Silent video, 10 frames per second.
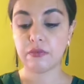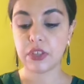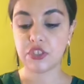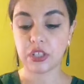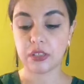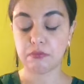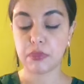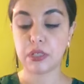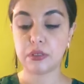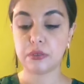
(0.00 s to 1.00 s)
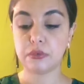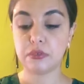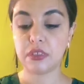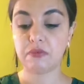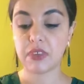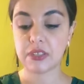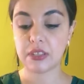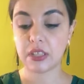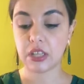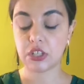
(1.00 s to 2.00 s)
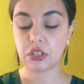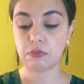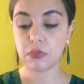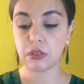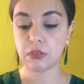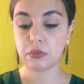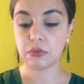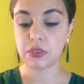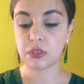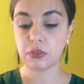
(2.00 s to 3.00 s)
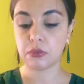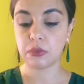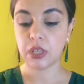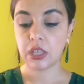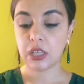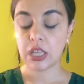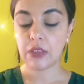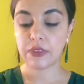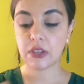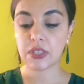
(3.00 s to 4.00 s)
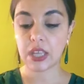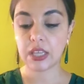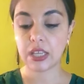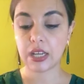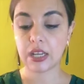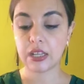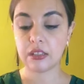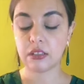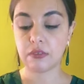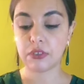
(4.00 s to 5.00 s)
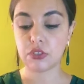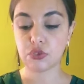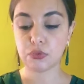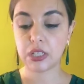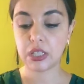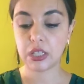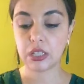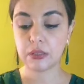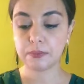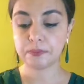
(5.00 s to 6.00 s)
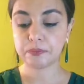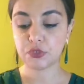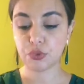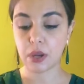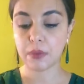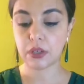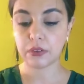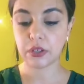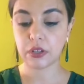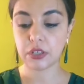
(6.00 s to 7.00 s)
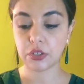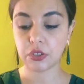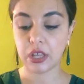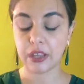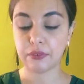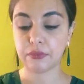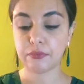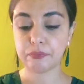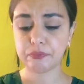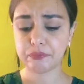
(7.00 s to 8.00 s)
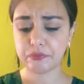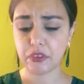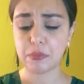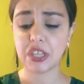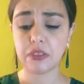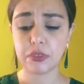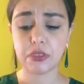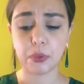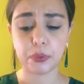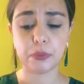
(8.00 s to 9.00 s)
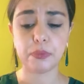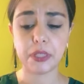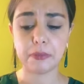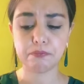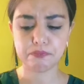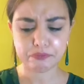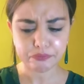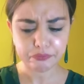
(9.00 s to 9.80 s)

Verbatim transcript: vigilant mode, investigation mode. So if there's any kind of intrigue, drama going on in your life, for many of you, there will be